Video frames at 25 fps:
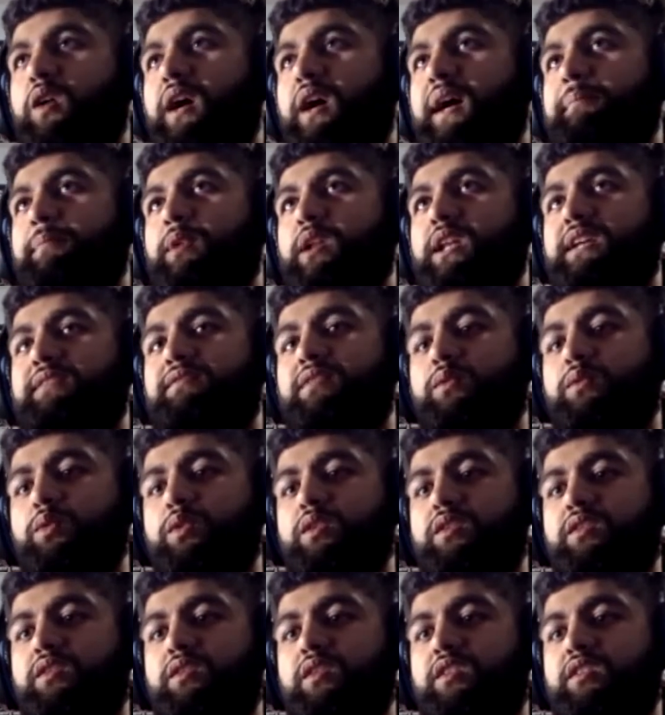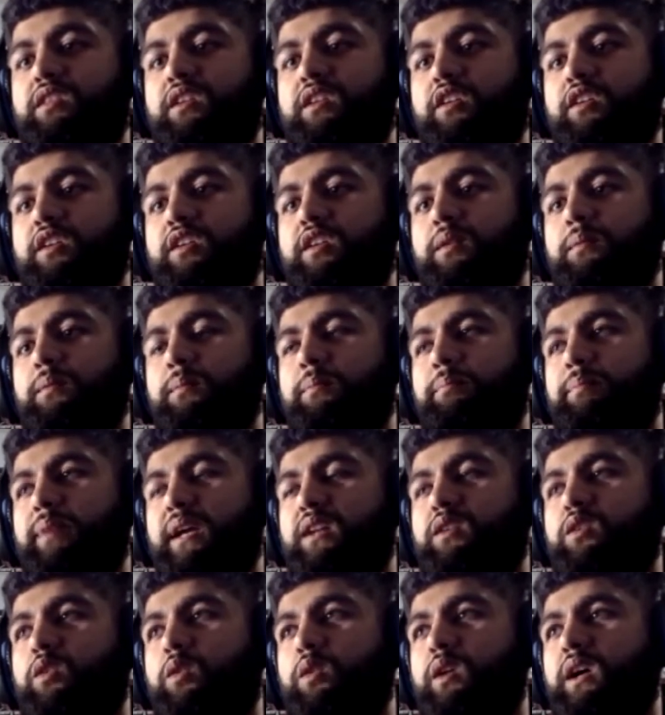I believe it was Ethereum,
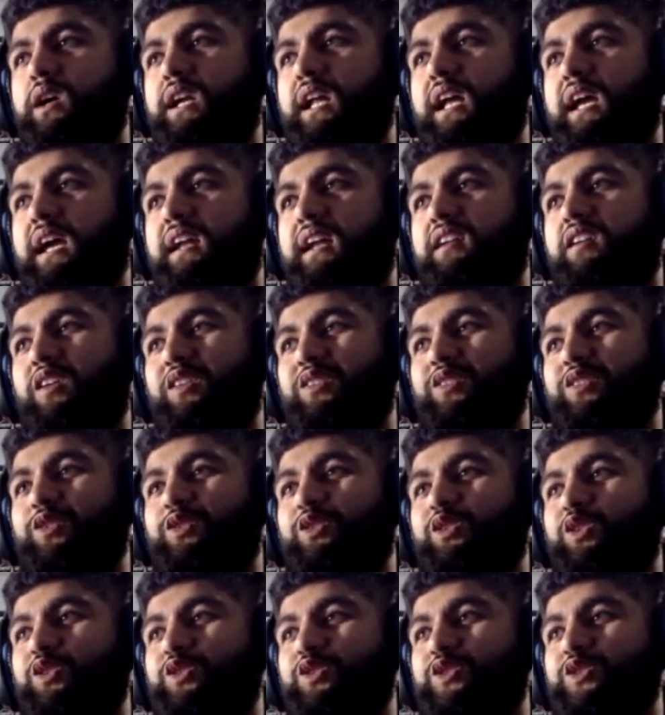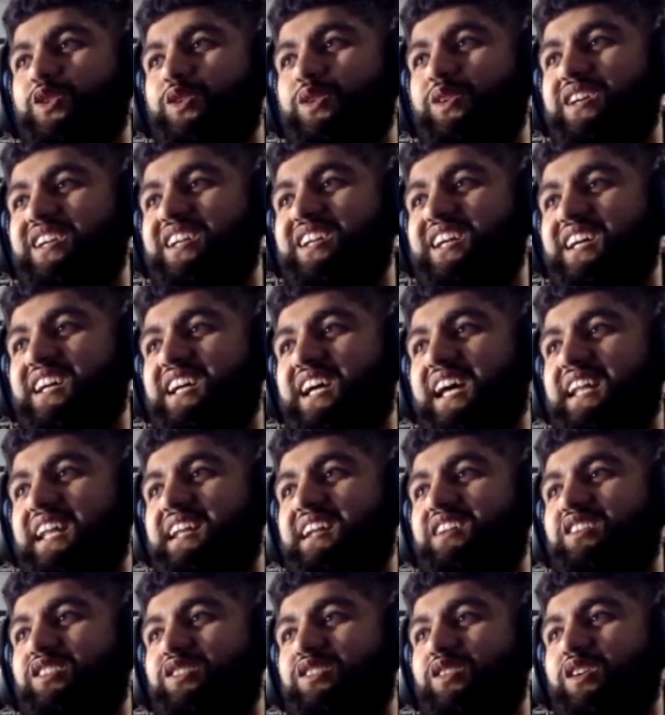Bitcoin, and also Dogecoin. And
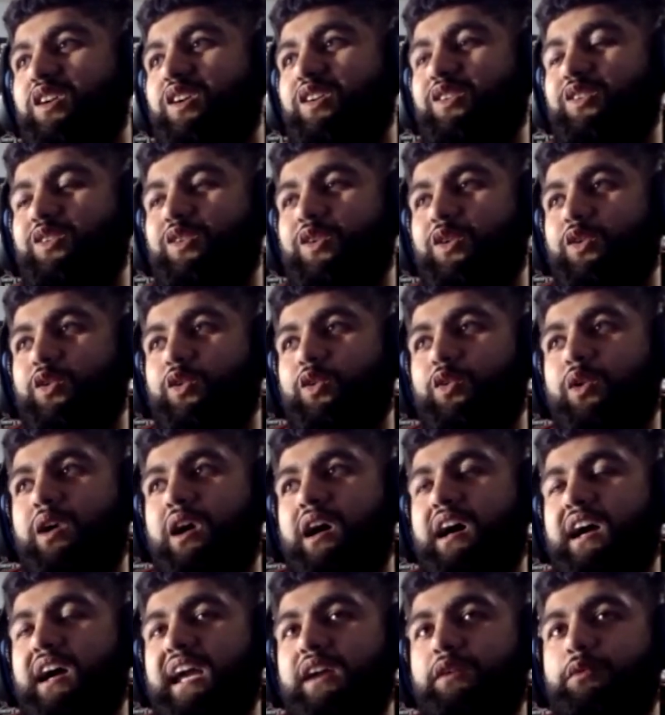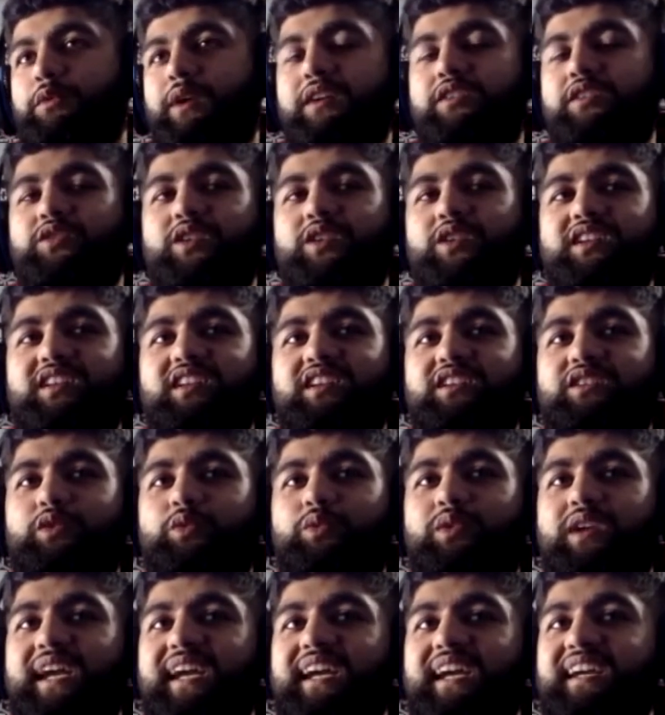then there's also a restaurant in the
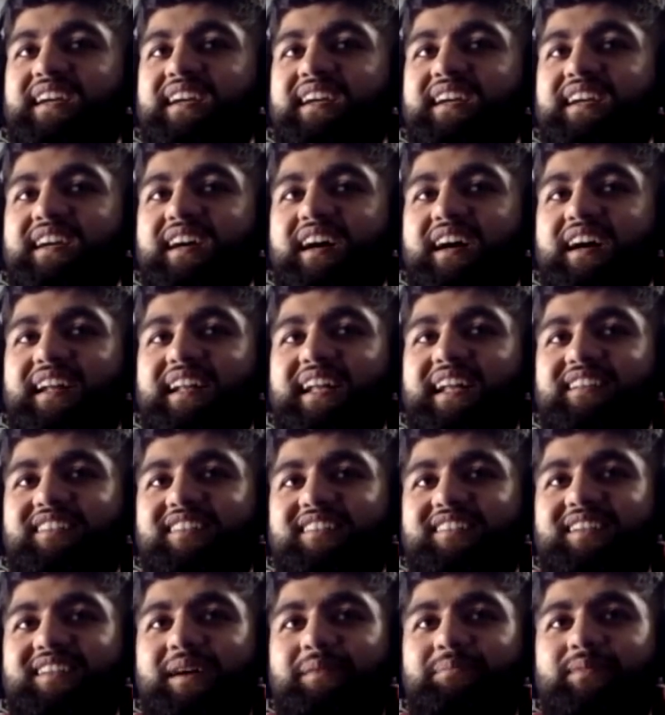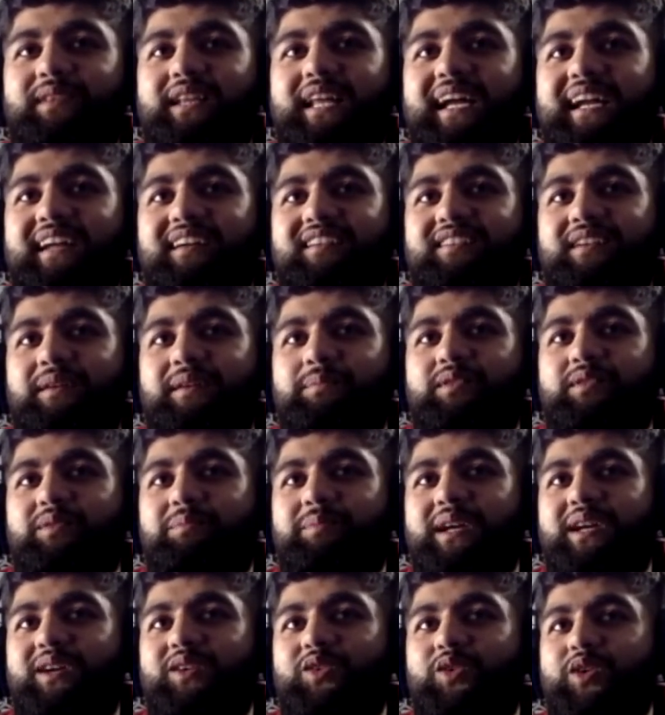UK that accepts
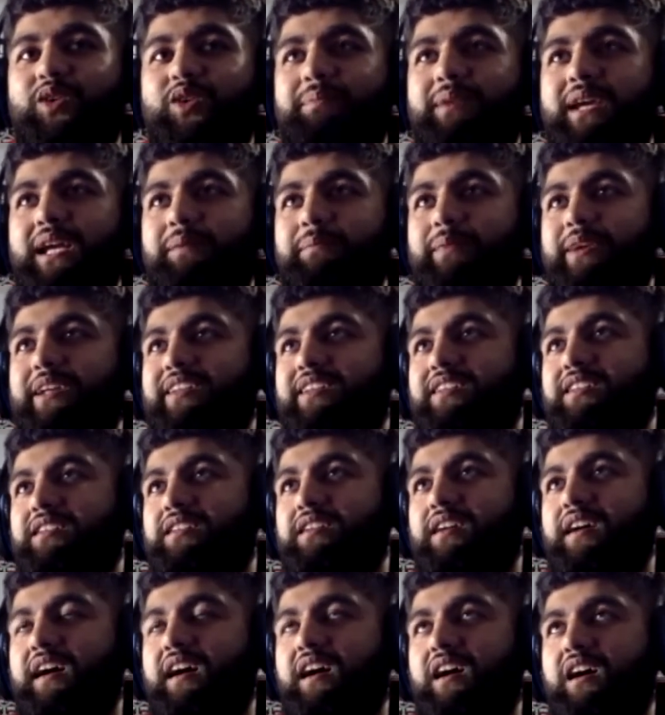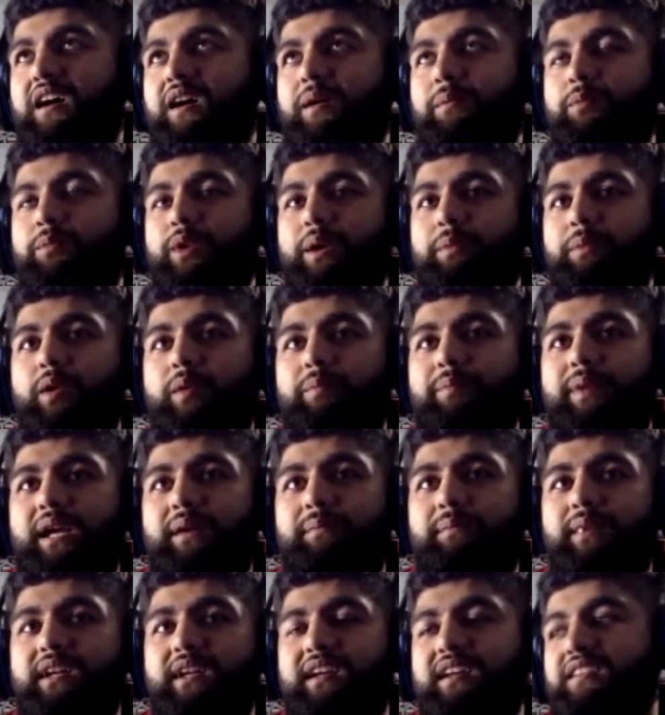Bitcoin payment, Ripple
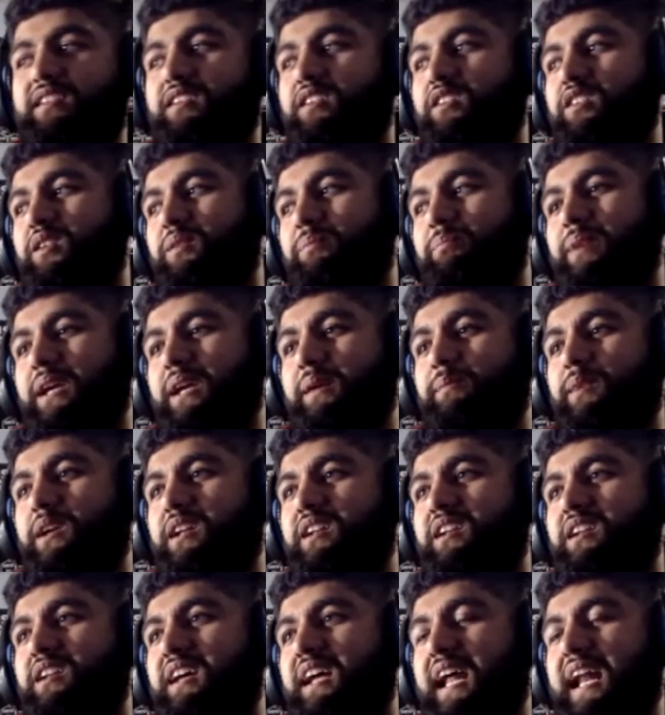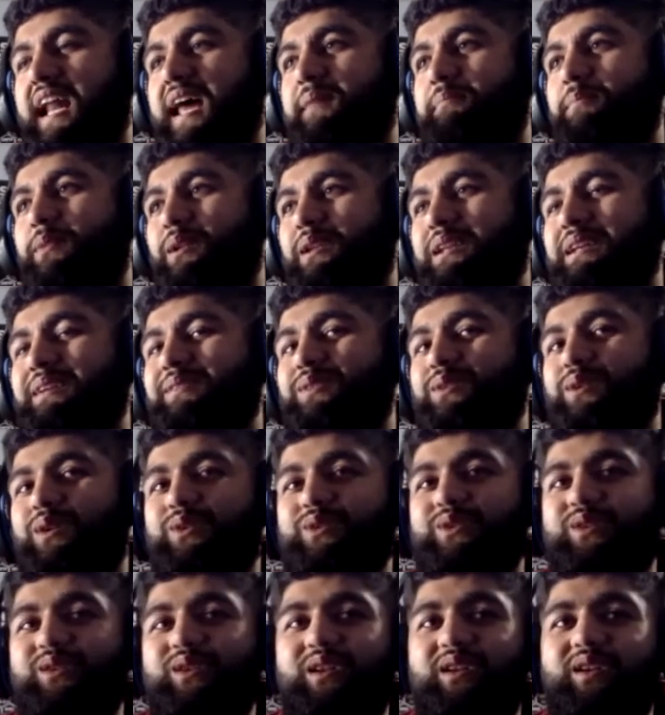payment, Ethereum payment, and I believe
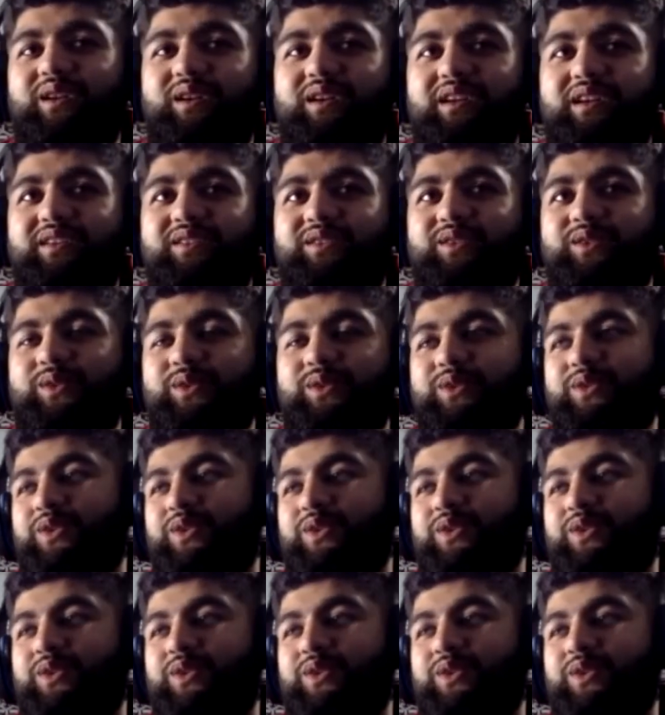Doge is on the list too.